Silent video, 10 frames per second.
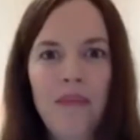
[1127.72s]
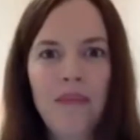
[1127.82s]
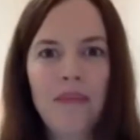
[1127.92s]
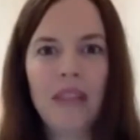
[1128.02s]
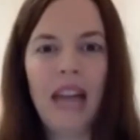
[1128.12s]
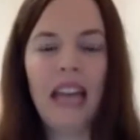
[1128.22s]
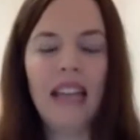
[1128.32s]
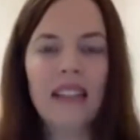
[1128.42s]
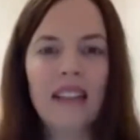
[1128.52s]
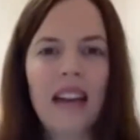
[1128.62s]
like
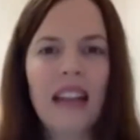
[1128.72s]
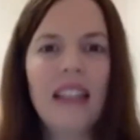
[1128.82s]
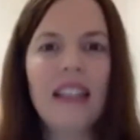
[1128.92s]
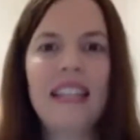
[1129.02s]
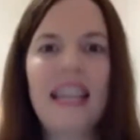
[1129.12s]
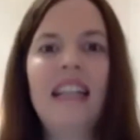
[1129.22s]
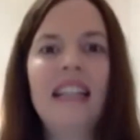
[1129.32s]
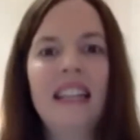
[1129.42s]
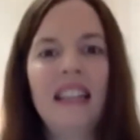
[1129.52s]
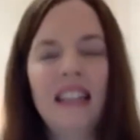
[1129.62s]

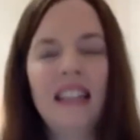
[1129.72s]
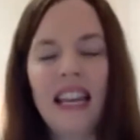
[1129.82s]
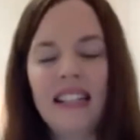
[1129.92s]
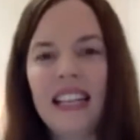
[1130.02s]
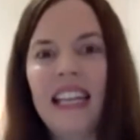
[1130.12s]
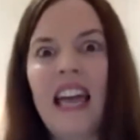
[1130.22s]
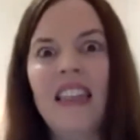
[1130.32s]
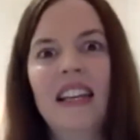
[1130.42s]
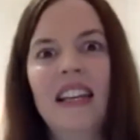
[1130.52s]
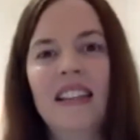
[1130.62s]
understanding, like
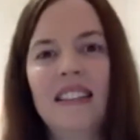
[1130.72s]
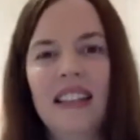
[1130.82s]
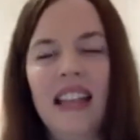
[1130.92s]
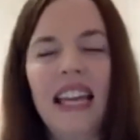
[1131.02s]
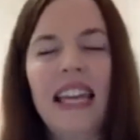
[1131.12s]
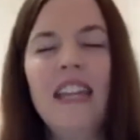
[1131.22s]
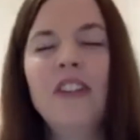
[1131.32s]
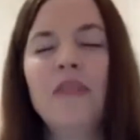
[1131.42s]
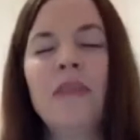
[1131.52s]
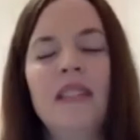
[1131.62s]
togetherness, like
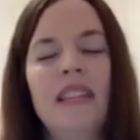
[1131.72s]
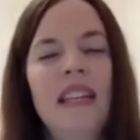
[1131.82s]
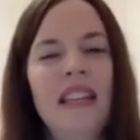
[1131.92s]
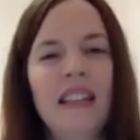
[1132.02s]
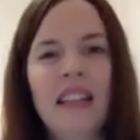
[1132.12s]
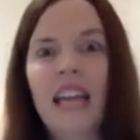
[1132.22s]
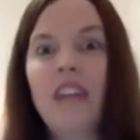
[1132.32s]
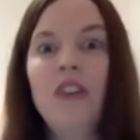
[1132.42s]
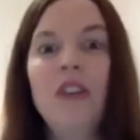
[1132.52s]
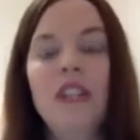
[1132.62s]
intimacy, like
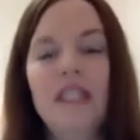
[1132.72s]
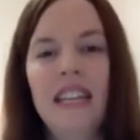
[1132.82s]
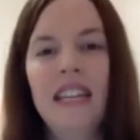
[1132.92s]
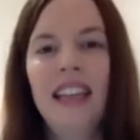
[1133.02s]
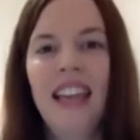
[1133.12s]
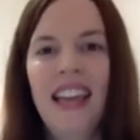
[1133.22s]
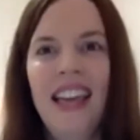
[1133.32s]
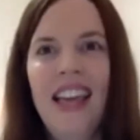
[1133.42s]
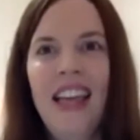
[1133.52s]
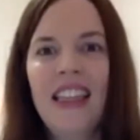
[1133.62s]
unity,
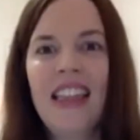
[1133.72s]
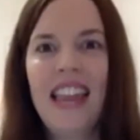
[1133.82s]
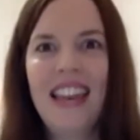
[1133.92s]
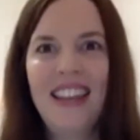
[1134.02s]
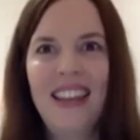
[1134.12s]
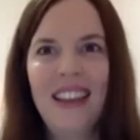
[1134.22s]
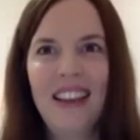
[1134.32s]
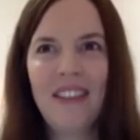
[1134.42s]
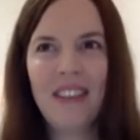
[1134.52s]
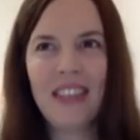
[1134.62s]
then
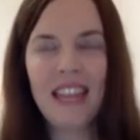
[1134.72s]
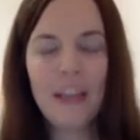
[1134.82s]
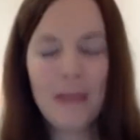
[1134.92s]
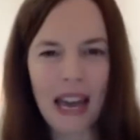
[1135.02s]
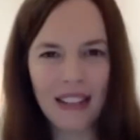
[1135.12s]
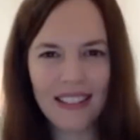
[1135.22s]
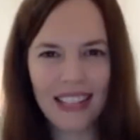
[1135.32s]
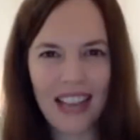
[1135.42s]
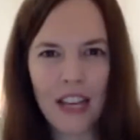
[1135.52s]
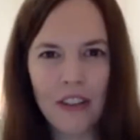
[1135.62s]
if we think about the
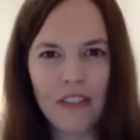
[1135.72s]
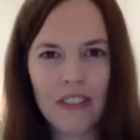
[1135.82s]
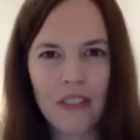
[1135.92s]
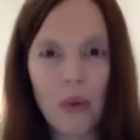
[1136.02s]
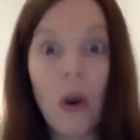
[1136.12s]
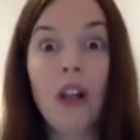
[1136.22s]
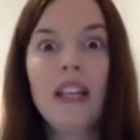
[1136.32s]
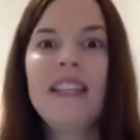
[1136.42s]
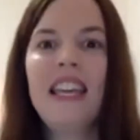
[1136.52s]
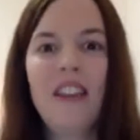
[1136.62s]
kind of
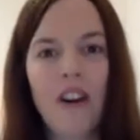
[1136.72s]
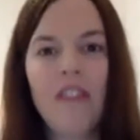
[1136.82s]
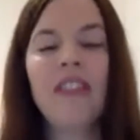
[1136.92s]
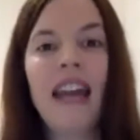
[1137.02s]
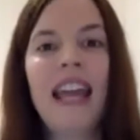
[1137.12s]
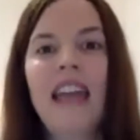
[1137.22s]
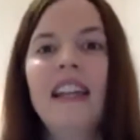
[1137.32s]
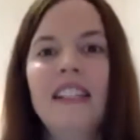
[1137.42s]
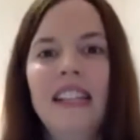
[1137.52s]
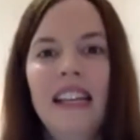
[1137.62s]
quality of that
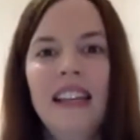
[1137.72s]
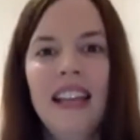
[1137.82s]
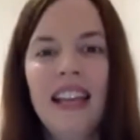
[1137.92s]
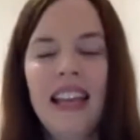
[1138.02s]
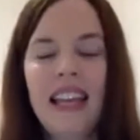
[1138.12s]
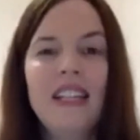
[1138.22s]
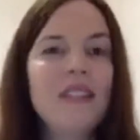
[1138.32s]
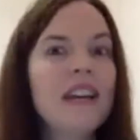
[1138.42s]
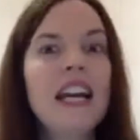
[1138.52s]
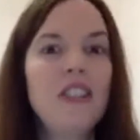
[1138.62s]
energy, it is
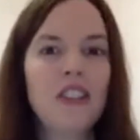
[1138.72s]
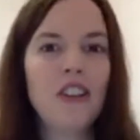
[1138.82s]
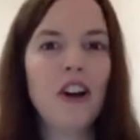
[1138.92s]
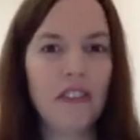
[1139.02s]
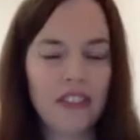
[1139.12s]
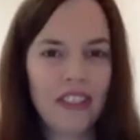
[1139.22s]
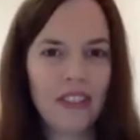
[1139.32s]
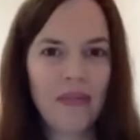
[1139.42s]
very soft.